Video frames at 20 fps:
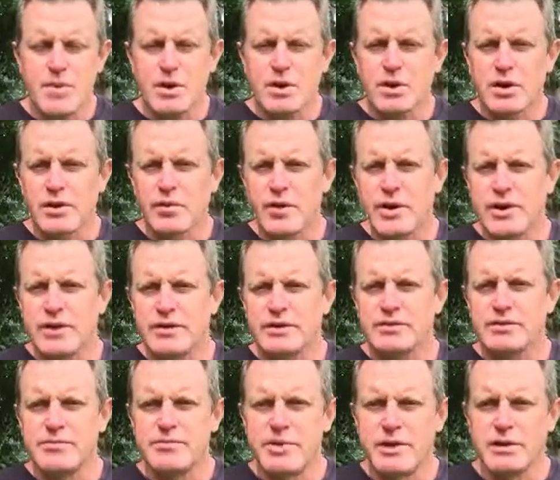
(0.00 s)
what I reckon
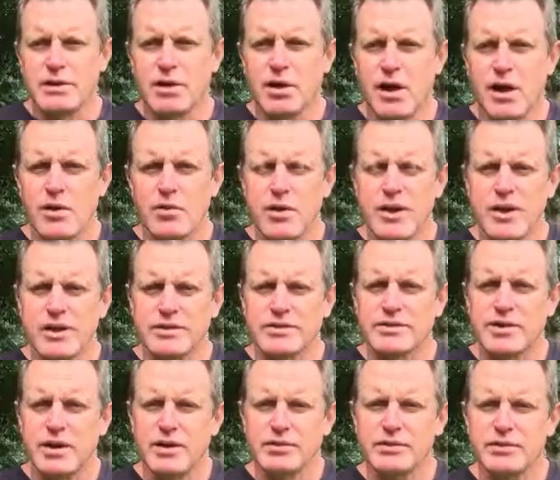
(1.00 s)
is a big lie we get
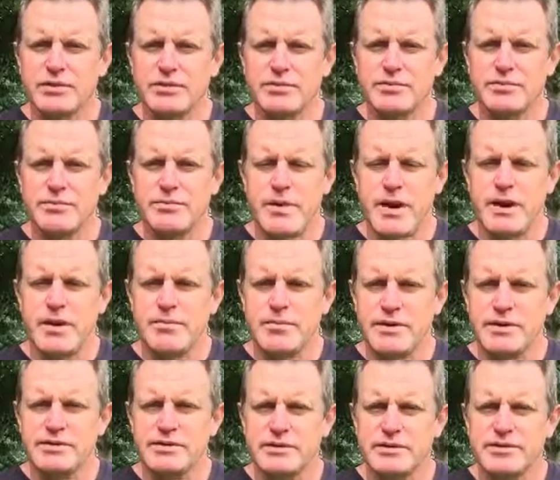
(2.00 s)
sold as men in
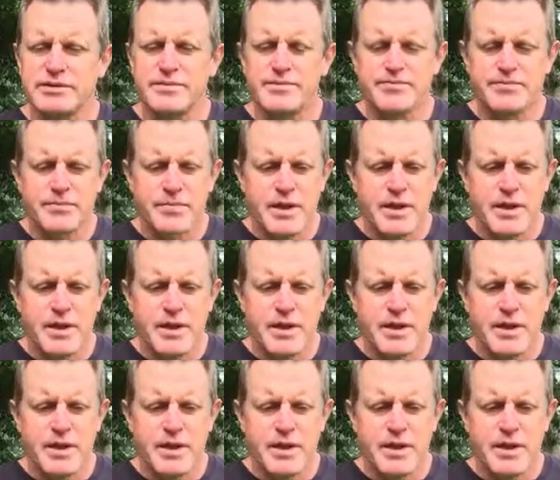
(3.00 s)
business.